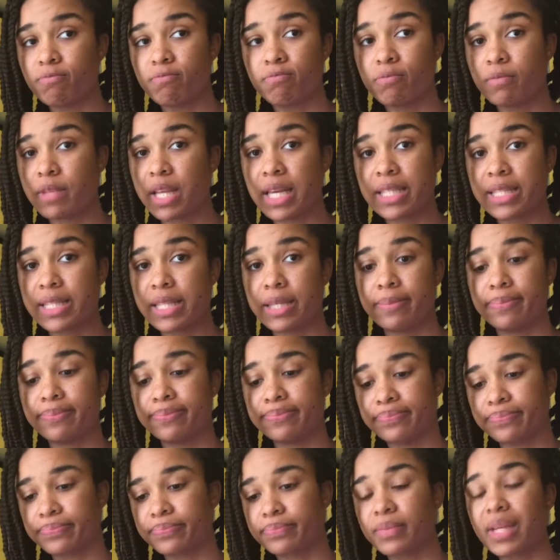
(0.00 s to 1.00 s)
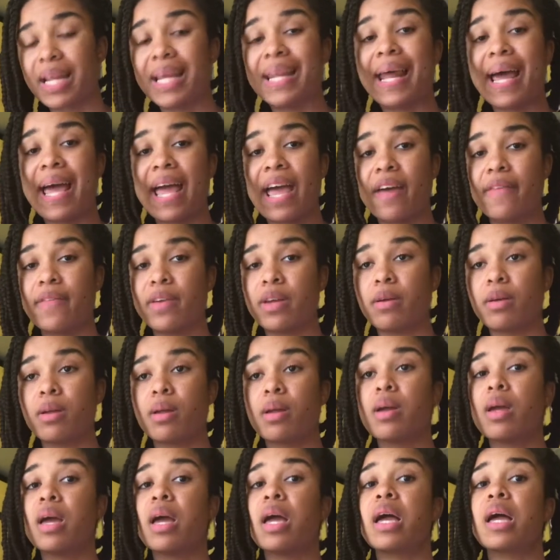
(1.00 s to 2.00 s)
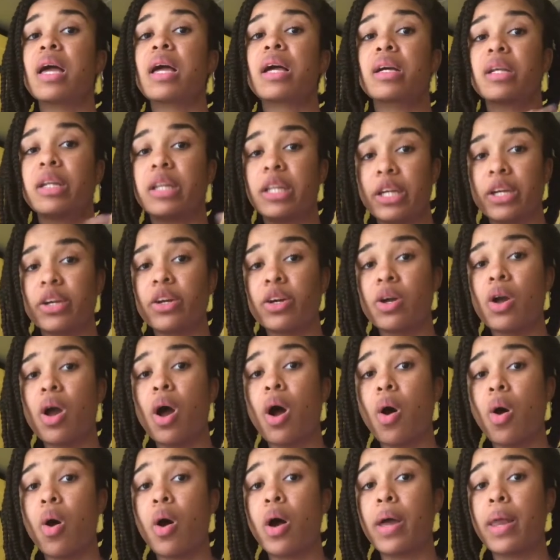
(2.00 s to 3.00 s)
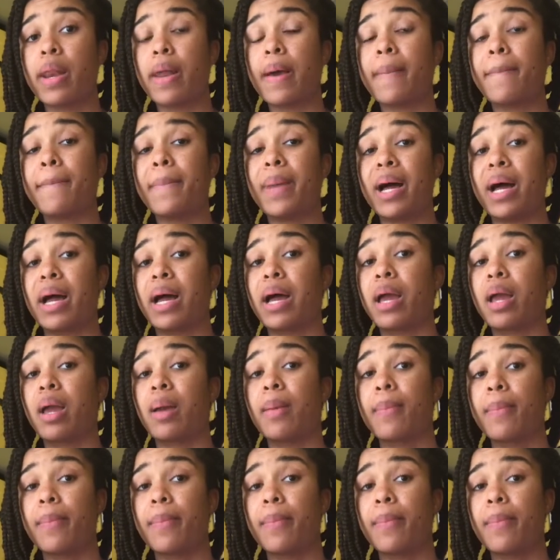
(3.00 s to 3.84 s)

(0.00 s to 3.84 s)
that's it. And I have it clear on my